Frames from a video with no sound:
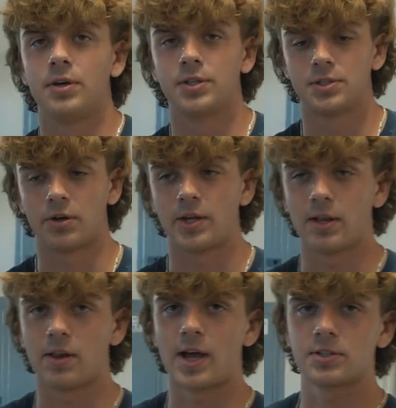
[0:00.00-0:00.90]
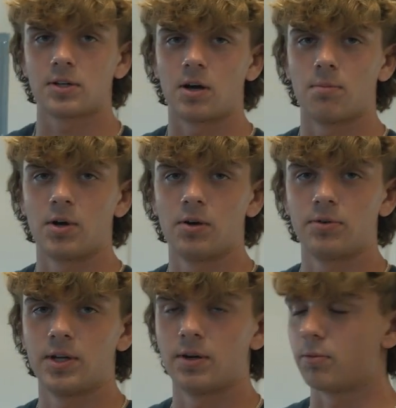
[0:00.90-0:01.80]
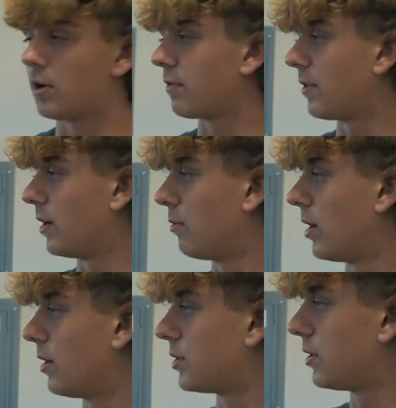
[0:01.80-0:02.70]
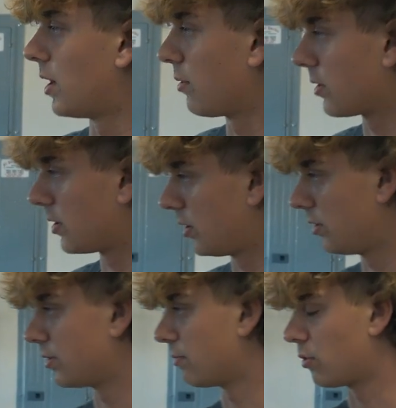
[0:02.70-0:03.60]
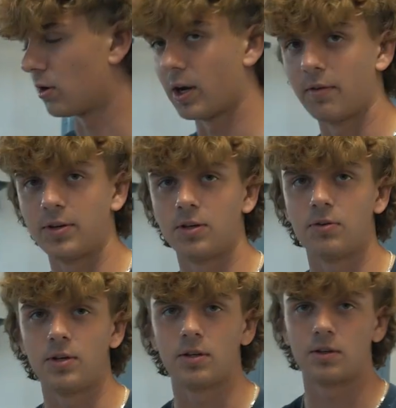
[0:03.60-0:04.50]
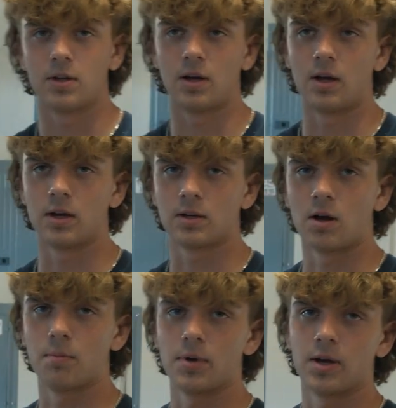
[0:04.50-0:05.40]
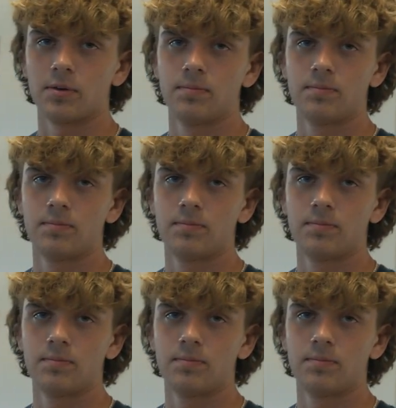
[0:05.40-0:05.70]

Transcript: So that last combo didn't work very well, so now we're going to use a more heavy-duty compound.